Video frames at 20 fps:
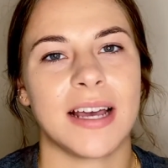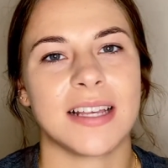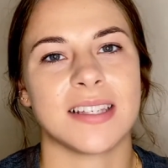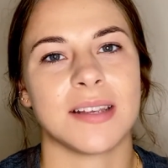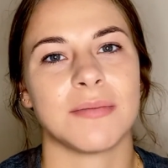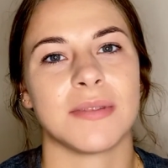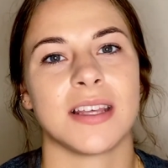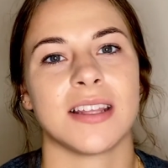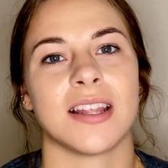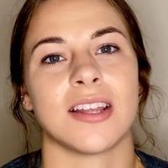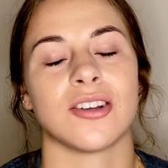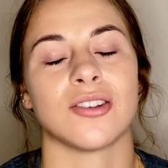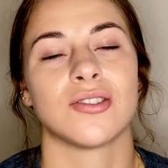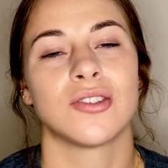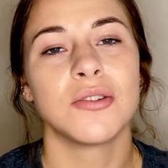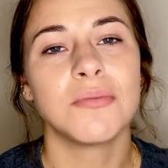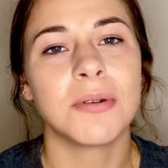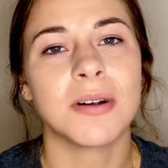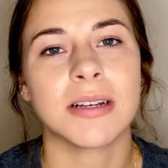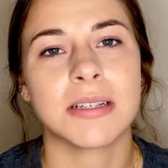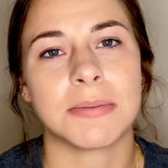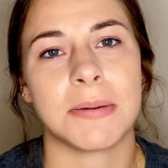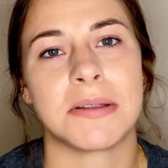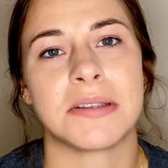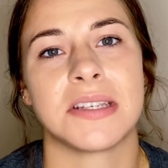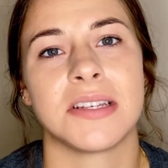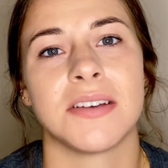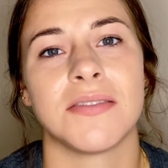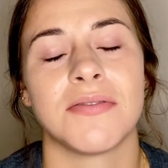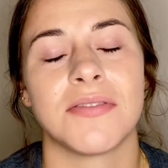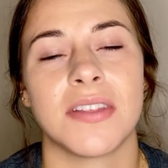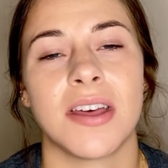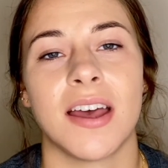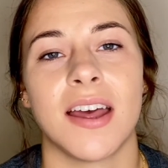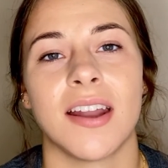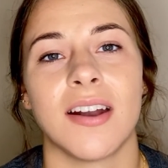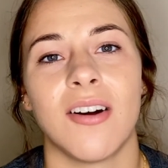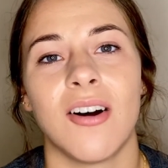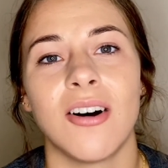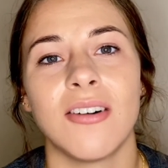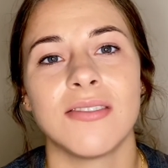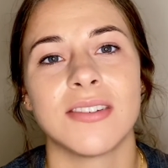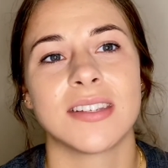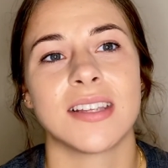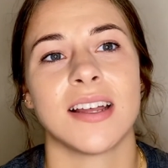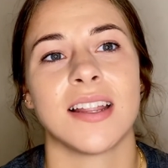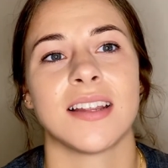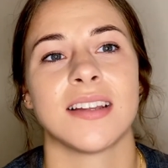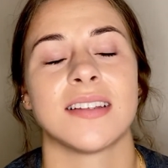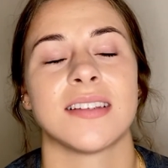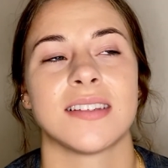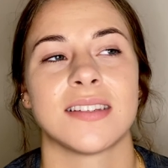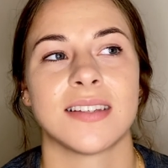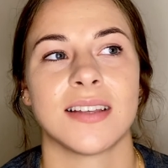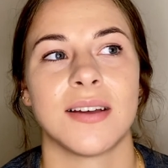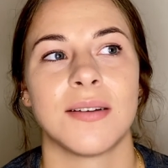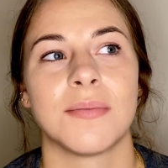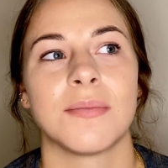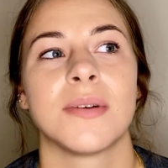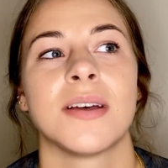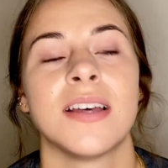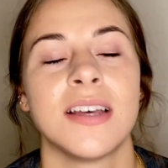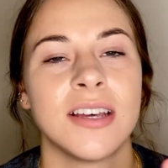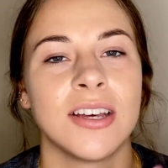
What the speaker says: something that is super expensive that all of a sudden some